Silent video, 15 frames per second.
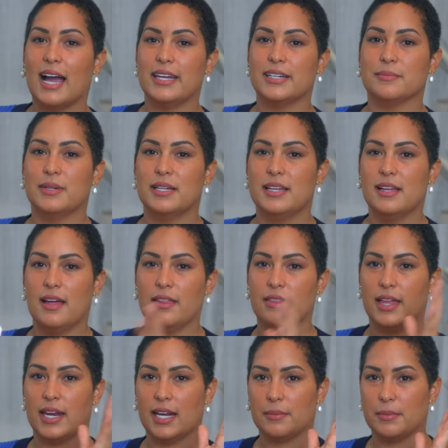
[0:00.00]
item
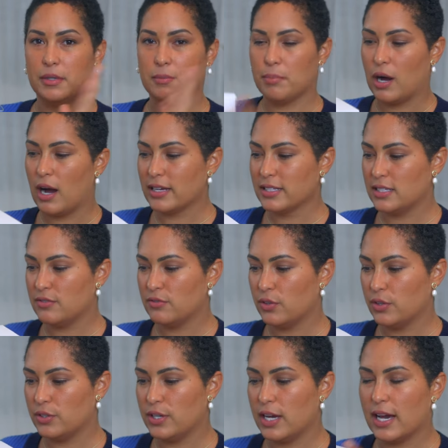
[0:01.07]
that I am unboxing
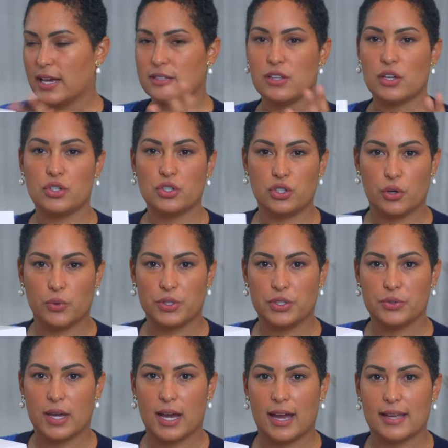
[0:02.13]
for you guys, showing
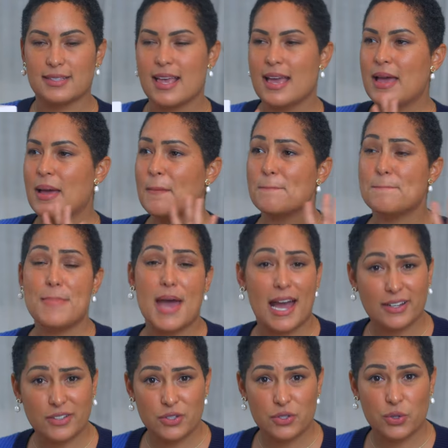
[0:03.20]
you guys
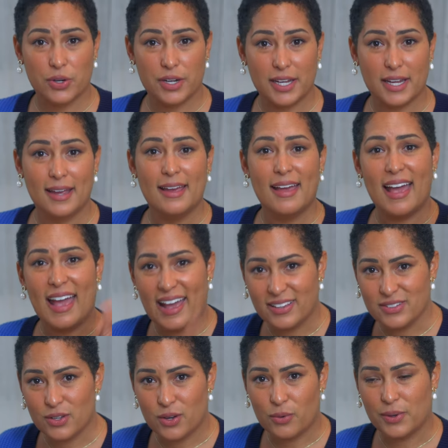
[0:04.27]
backstory.
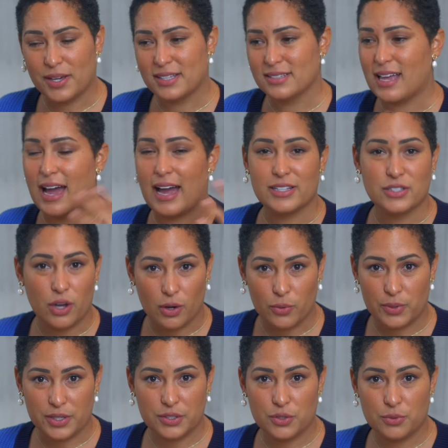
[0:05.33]
As always, I talk
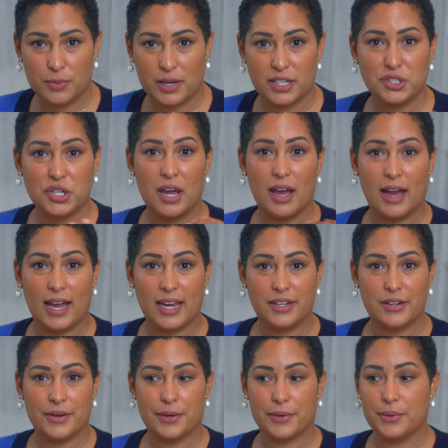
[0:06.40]
way too much, I
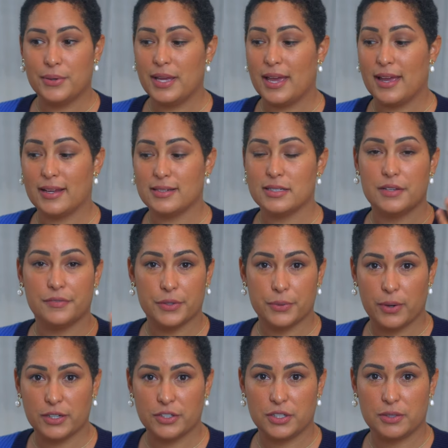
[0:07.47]
know, and if you're
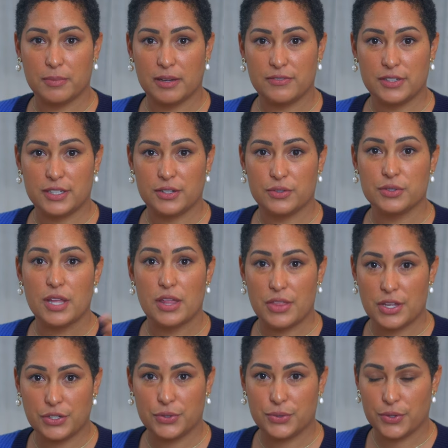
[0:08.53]
watching my videos,
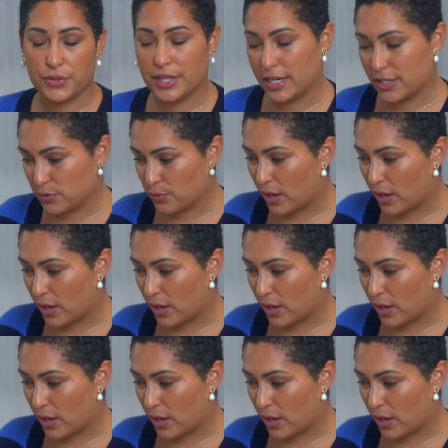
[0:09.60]
then you know that as